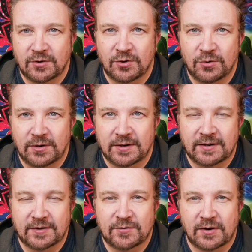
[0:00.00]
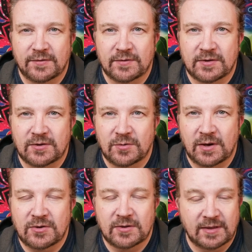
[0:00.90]
cool in stressful
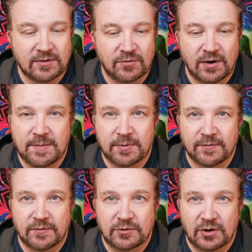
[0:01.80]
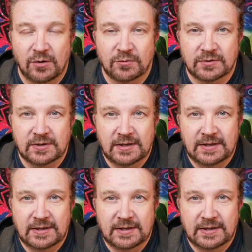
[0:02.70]
situations, that's great. But if you don't,